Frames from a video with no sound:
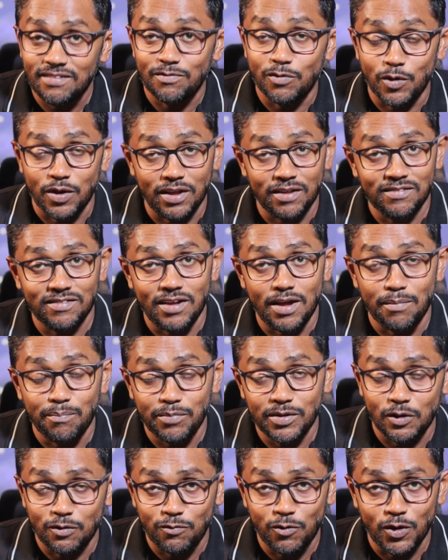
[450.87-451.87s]
For
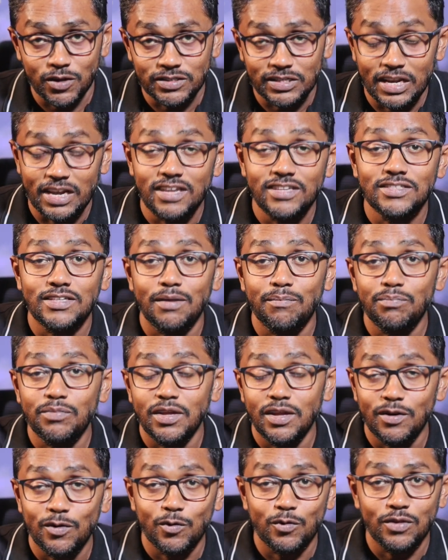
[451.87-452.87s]
example, if you are selling
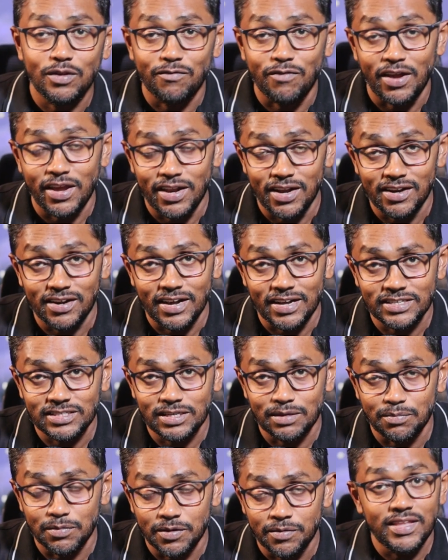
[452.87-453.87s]
something to the final
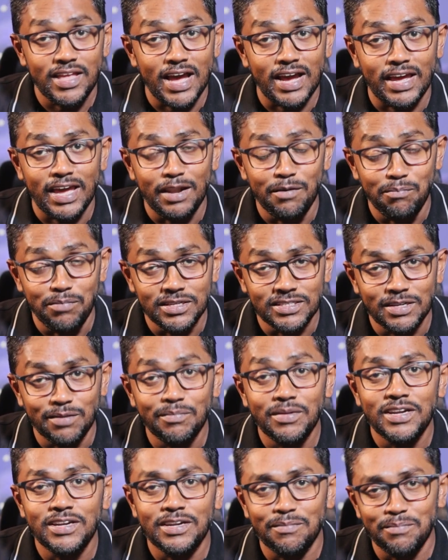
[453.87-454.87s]
customer, there can be some
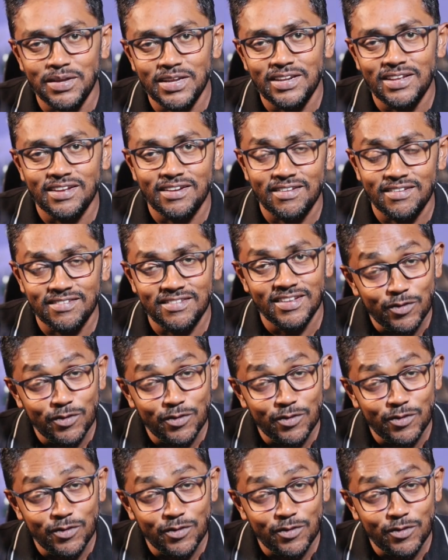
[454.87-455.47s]
intermediaries.